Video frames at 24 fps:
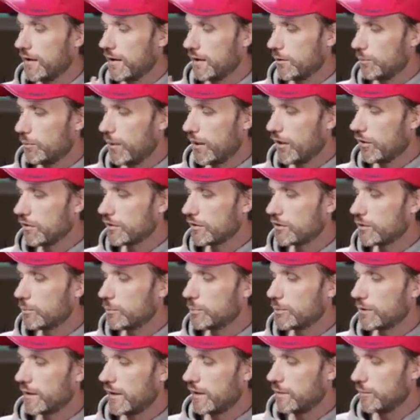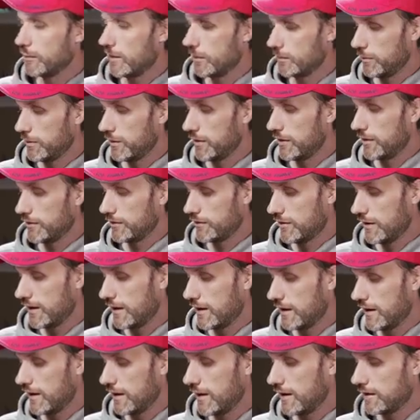My only complaint maybe is
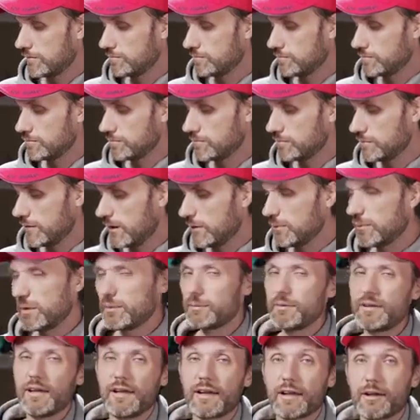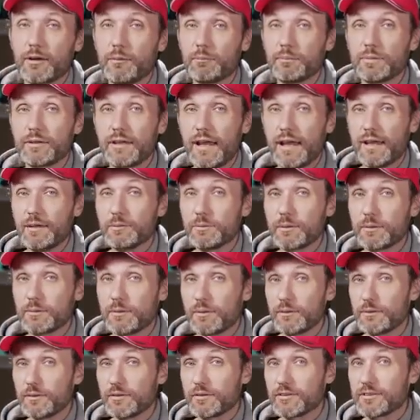that, maybe not a complaint, but
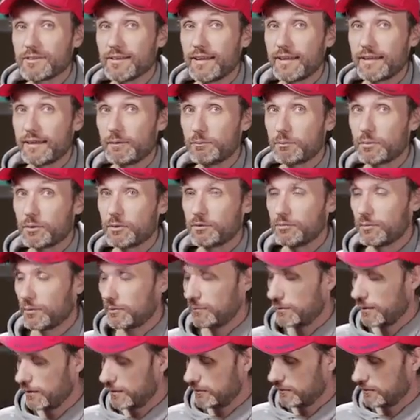maybe a slight improvement,